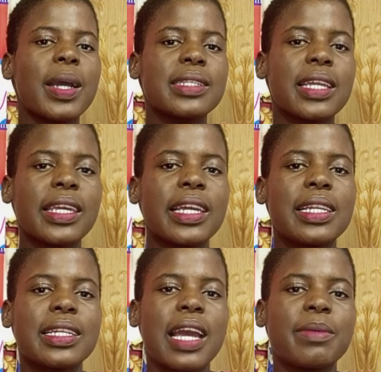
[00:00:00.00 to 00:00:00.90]
partner
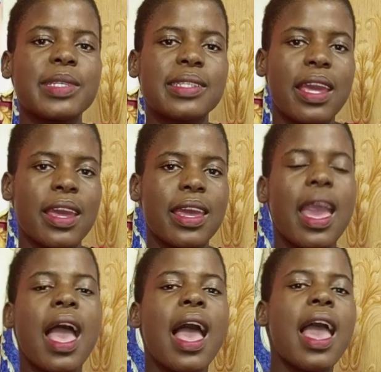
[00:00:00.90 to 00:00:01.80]
killing, I will say,
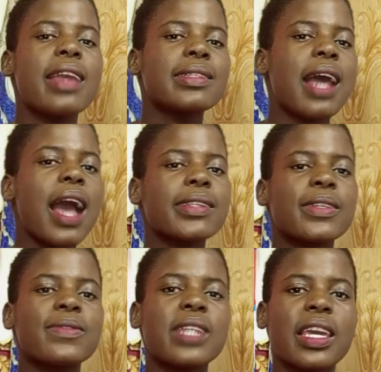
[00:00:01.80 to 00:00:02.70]
is the act
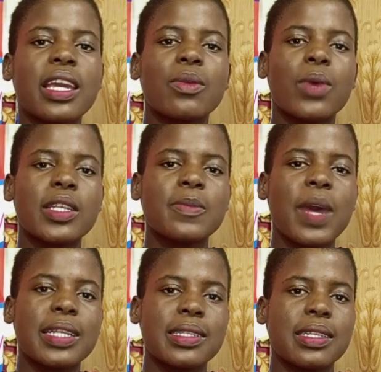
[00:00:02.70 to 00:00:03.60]
of taking one's
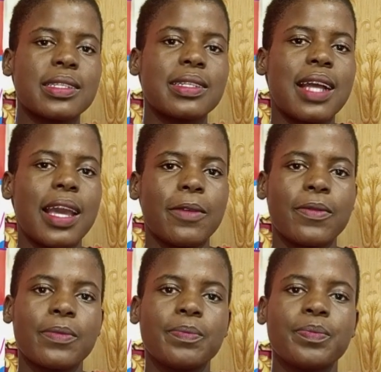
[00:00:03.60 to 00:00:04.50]
partner's life.
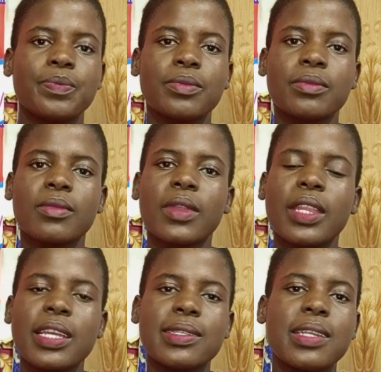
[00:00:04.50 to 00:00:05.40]

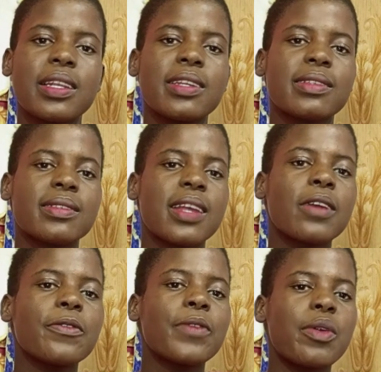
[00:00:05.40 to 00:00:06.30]
This thing is
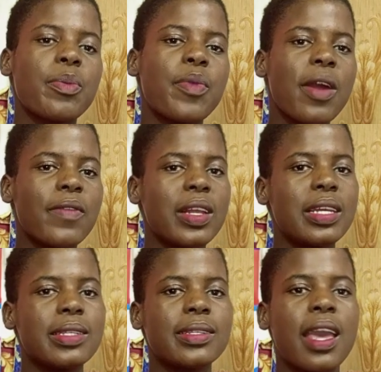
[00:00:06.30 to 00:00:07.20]
now very
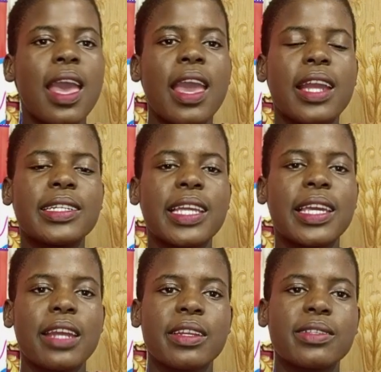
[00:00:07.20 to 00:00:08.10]
prevalent in the
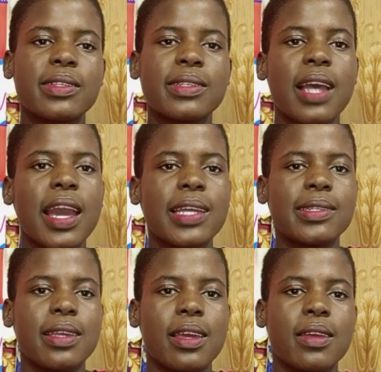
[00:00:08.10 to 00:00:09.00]
Ghanaian
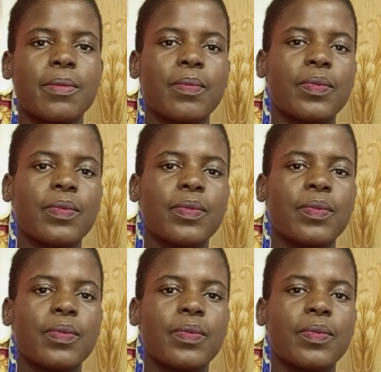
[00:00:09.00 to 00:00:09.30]
society.